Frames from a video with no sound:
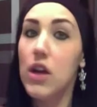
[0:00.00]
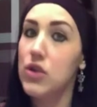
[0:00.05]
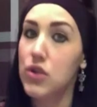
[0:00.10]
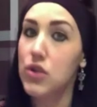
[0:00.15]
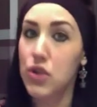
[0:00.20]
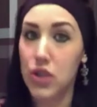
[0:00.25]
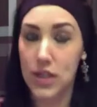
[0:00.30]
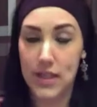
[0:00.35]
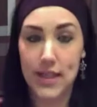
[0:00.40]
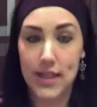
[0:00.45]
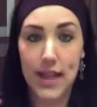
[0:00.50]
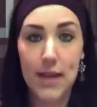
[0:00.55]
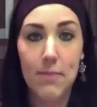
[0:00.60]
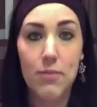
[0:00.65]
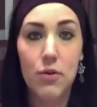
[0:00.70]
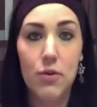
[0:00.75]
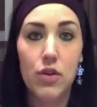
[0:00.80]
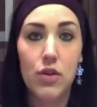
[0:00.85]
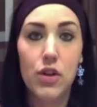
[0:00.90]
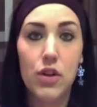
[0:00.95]
just
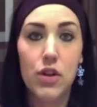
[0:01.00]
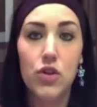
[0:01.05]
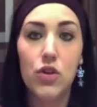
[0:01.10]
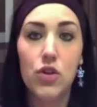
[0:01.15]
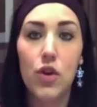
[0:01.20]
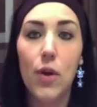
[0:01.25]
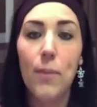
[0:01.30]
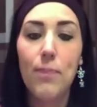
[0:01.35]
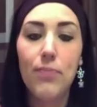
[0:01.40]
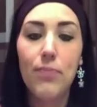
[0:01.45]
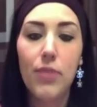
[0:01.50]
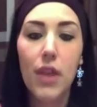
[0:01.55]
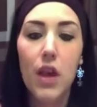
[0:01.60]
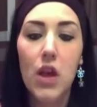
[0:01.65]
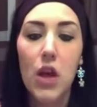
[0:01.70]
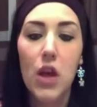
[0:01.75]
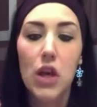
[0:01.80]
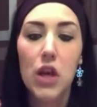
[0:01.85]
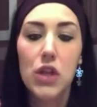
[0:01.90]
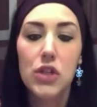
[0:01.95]
like birth control.
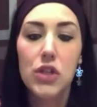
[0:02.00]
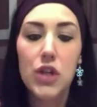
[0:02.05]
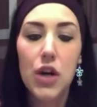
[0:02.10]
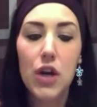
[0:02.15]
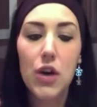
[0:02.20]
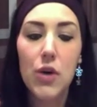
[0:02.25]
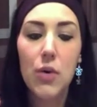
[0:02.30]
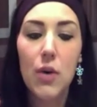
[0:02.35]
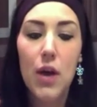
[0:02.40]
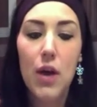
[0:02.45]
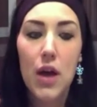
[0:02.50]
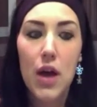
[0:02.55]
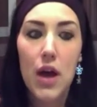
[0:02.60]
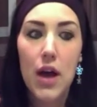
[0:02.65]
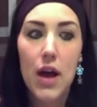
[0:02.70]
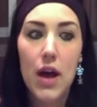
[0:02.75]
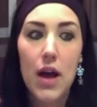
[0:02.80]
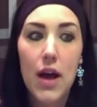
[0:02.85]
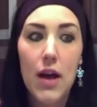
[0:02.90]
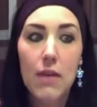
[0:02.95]
So
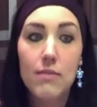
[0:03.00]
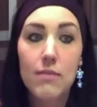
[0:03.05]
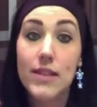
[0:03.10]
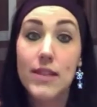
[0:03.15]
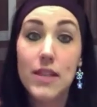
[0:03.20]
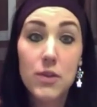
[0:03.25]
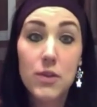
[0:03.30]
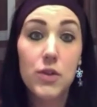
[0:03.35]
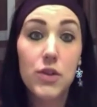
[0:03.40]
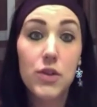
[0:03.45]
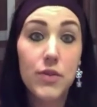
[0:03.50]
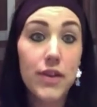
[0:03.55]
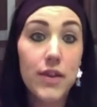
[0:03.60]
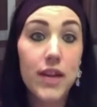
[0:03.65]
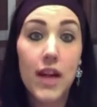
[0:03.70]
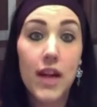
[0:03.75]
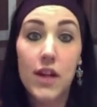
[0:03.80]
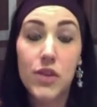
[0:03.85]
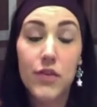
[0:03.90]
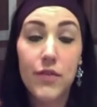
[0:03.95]
um, since we're doing
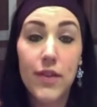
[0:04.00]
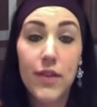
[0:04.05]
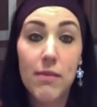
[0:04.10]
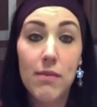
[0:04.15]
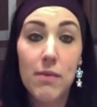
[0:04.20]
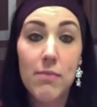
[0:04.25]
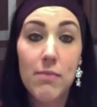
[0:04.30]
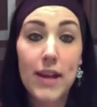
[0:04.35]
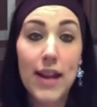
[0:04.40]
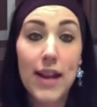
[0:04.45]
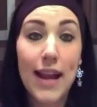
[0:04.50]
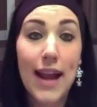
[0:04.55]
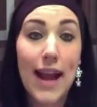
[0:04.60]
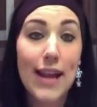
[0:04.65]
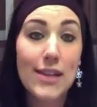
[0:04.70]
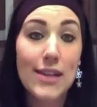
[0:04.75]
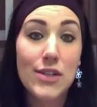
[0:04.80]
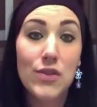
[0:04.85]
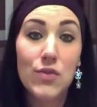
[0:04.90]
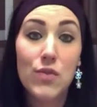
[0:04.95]
natural family planning,
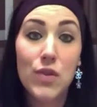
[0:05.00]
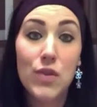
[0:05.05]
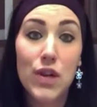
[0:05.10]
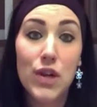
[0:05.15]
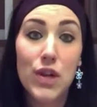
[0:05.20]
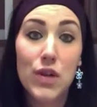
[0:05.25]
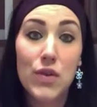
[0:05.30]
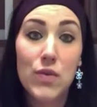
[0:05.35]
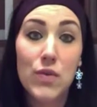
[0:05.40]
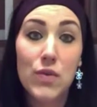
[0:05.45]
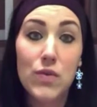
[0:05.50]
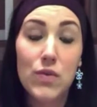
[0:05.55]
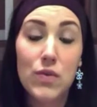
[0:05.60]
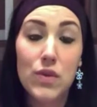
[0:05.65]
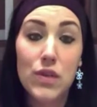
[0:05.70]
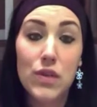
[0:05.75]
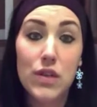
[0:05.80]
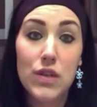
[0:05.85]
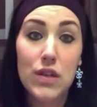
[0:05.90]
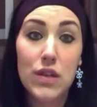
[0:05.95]
I don't want to
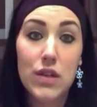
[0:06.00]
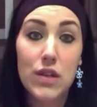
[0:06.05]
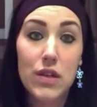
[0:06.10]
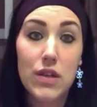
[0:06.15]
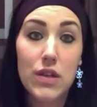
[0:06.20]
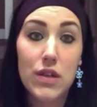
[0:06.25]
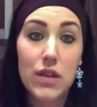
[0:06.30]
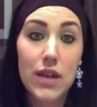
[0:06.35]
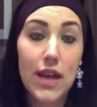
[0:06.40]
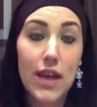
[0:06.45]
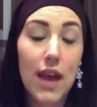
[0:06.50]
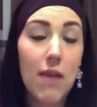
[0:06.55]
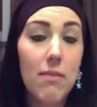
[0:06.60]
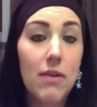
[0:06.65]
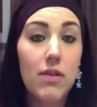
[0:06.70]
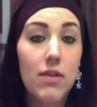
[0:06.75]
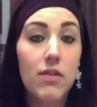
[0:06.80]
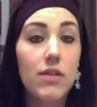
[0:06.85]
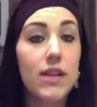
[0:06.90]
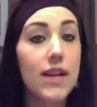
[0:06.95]
use the
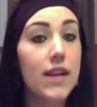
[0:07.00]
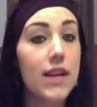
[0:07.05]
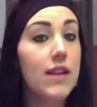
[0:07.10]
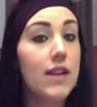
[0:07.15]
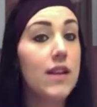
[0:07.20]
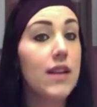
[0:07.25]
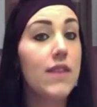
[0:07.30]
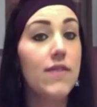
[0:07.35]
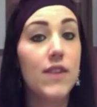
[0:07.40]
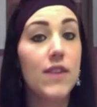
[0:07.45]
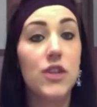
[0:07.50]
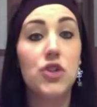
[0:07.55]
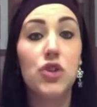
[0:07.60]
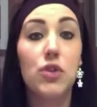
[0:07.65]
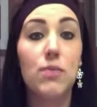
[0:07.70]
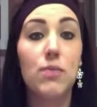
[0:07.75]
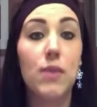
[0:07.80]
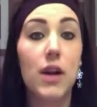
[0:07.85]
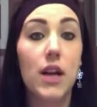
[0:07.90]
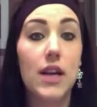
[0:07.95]
chemical laden
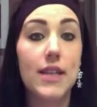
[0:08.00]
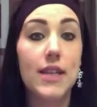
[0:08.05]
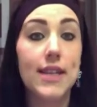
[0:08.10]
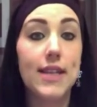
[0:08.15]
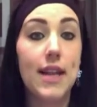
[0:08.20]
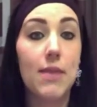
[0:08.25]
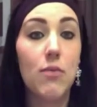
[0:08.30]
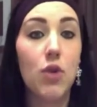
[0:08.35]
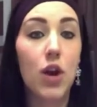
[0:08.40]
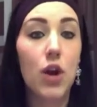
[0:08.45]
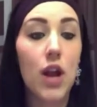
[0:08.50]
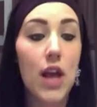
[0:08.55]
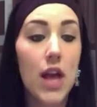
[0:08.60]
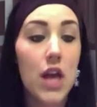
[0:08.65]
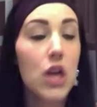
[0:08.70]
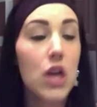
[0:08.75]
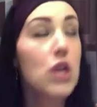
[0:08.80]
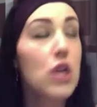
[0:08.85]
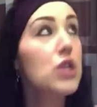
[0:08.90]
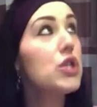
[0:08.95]
conventional products anymore.
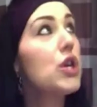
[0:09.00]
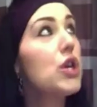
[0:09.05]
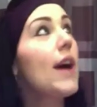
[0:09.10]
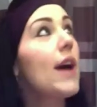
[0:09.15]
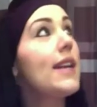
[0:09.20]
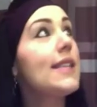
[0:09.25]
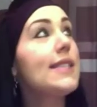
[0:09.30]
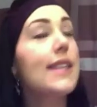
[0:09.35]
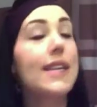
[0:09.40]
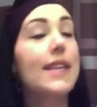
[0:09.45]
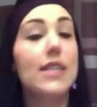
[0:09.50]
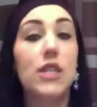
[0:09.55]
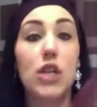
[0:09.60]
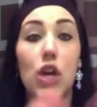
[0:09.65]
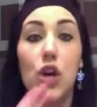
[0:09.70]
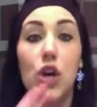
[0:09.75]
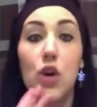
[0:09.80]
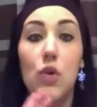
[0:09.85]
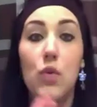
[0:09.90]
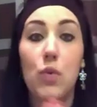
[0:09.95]
So I decided to
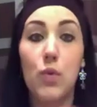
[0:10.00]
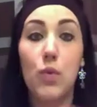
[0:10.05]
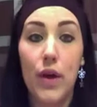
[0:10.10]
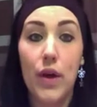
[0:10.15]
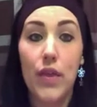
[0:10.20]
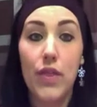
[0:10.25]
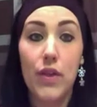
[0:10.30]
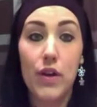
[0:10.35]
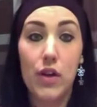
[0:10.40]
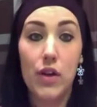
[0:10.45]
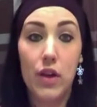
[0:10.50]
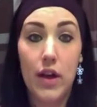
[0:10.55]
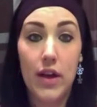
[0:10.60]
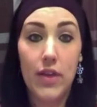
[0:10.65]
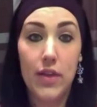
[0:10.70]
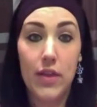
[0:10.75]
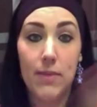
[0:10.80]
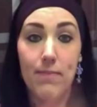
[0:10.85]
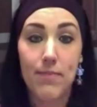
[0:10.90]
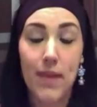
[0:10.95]
go with
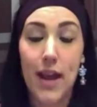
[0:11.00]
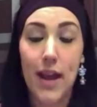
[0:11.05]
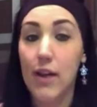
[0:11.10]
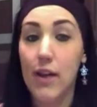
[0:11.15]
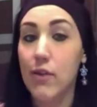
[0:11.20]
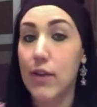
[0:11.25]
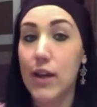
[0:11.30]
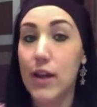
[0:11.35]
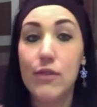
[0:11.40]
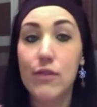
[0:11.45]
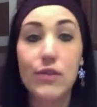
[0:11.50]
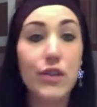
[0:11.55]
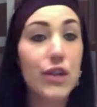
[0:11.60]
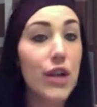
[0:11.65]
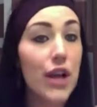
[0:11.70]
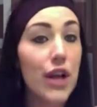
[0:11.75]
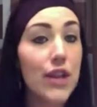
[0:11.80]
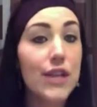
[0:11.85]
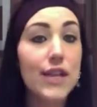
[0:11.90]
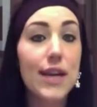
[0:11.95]
cloth. I already use
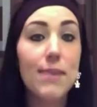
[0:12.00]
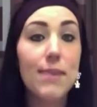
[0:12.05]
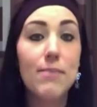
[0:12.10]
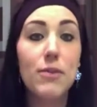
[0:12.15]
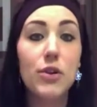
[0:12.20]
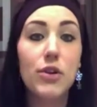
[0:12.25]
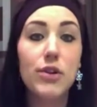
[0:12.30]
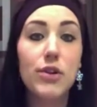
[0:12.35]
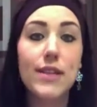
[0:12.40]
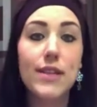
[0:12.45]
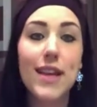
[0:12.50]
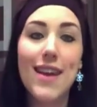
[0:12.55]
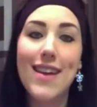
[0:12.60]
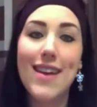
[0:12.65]
cloth diapers